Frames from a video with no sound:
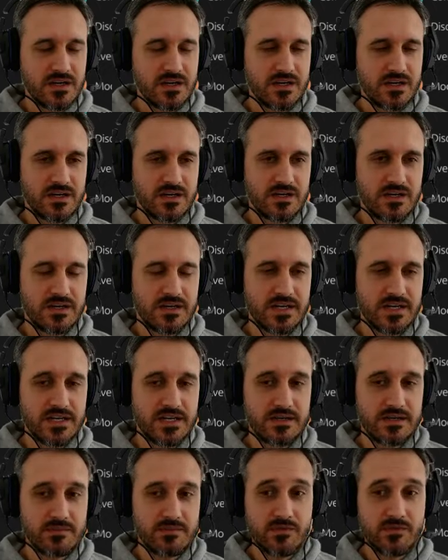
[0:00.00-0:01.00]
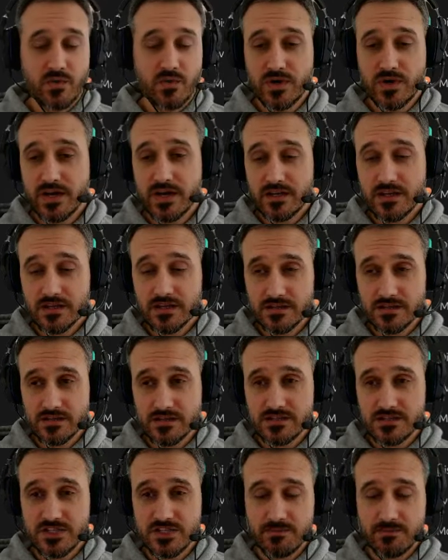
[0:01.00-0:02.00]
And before I
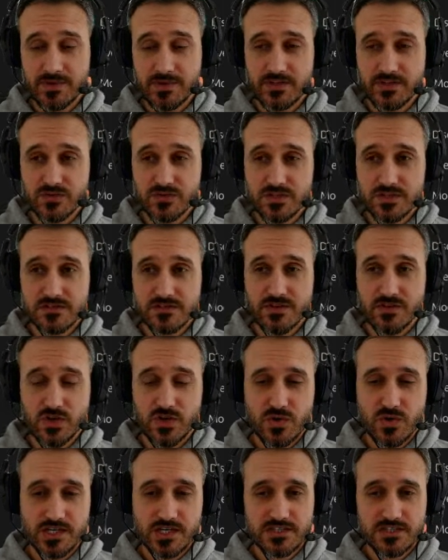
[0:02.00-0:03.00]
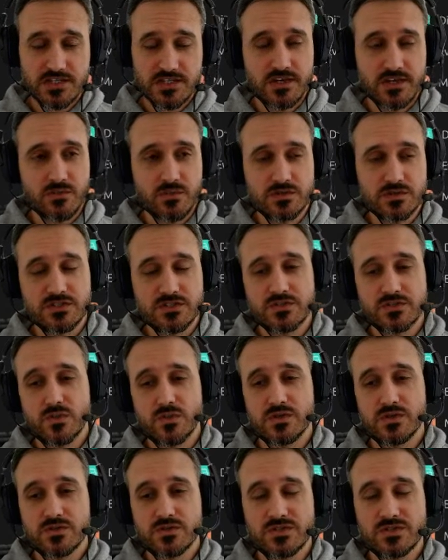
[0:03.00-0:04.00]
jump into this video, actually, I would just
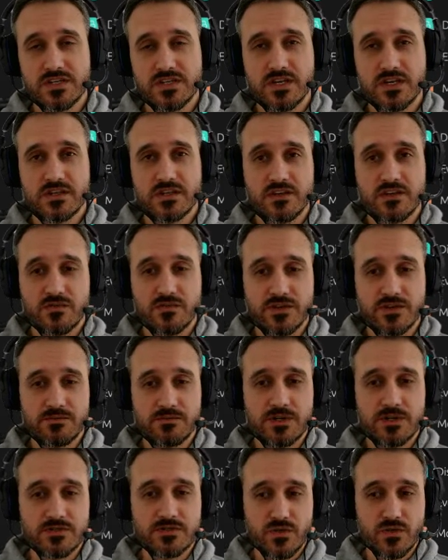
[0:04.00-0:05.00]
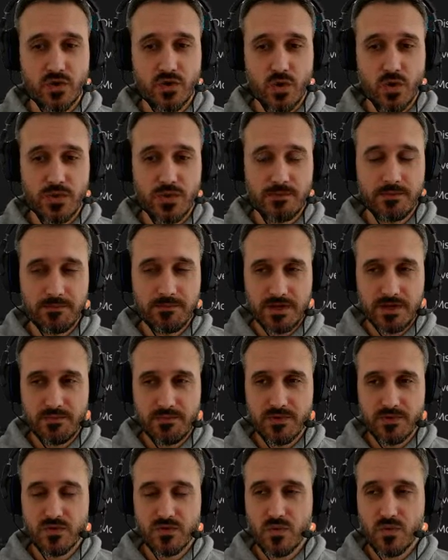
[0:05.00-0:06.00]
want to say thank you very much for all the
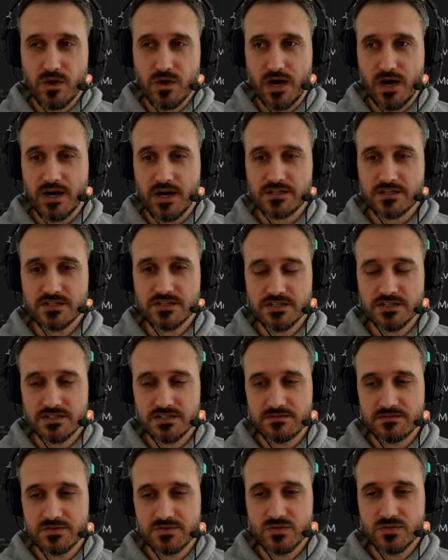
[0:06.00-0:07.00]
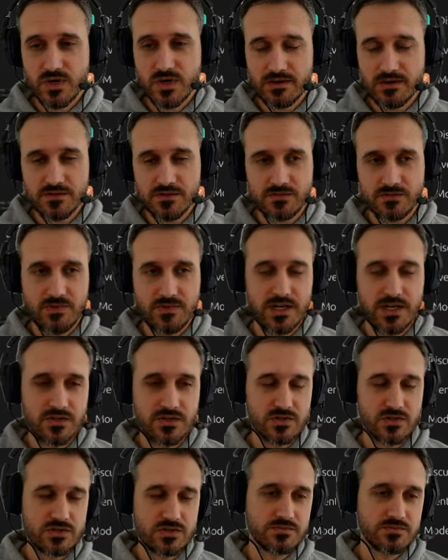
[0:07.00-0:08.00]
people who are actually subscribed to my
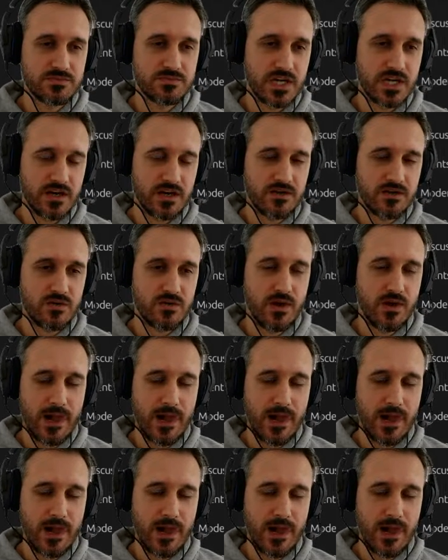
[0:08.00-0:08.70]
YouTube channel.